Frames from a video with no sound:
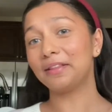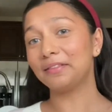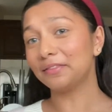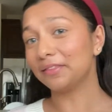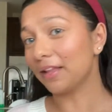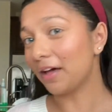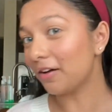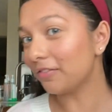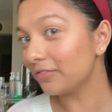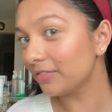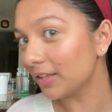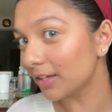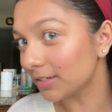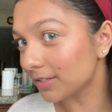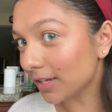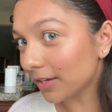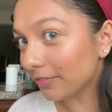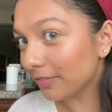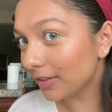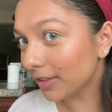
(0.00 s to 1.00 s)
love this.
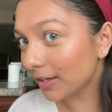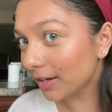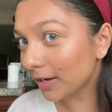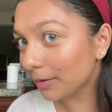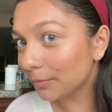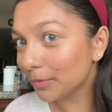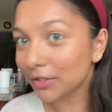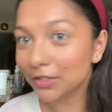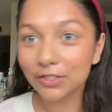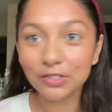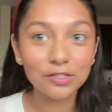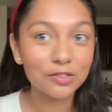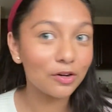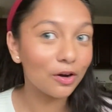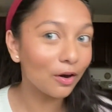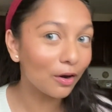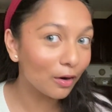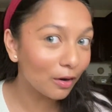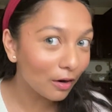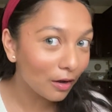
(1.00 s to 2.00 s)
I feel like I'm gonna
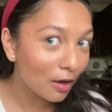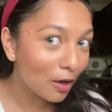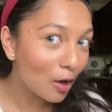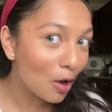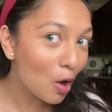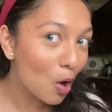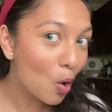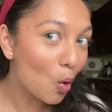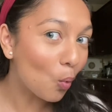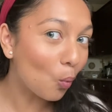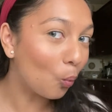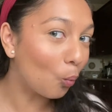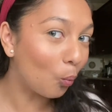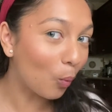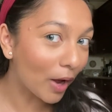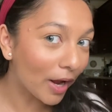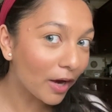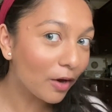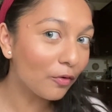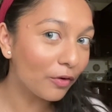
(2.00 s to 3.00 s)
start
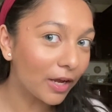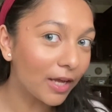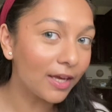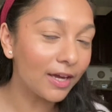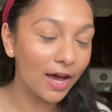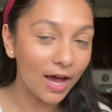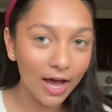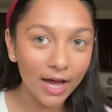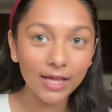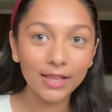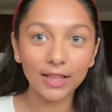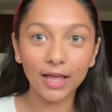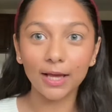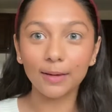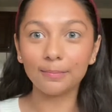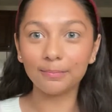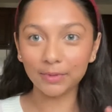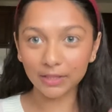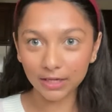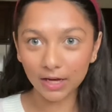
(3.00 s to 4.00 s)
wearing highlight
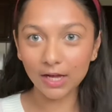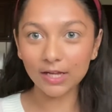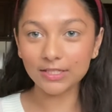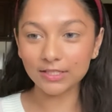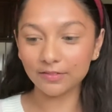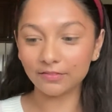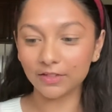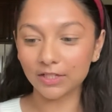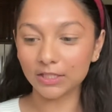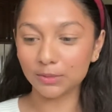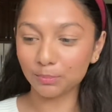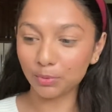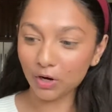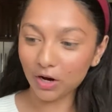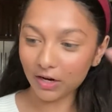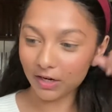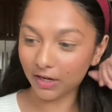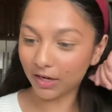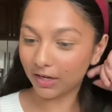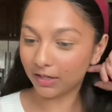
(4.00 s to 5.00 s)
because of this
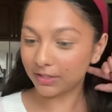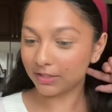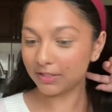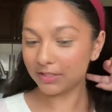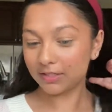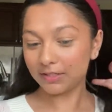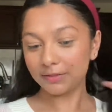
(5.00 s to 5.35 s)
product.